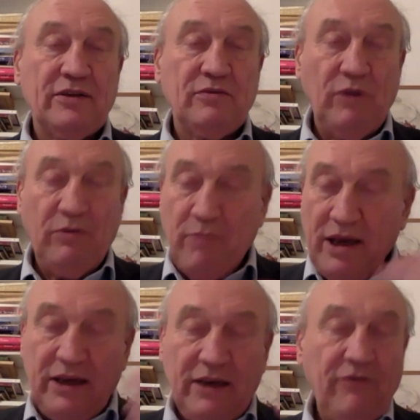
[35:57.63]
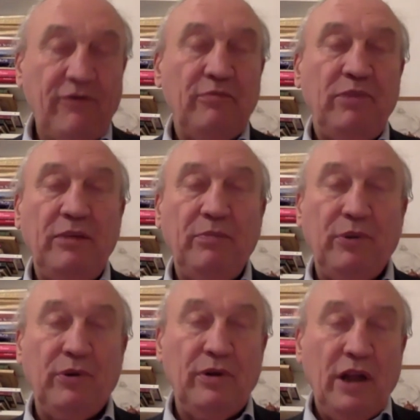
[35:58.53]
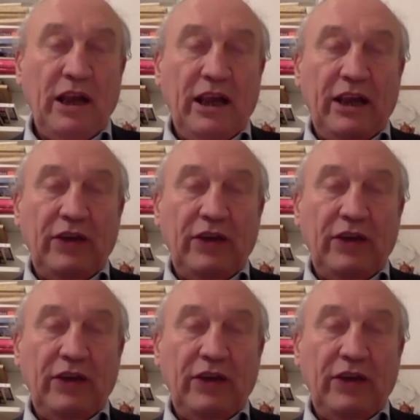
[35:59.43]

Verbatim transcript: with many different people in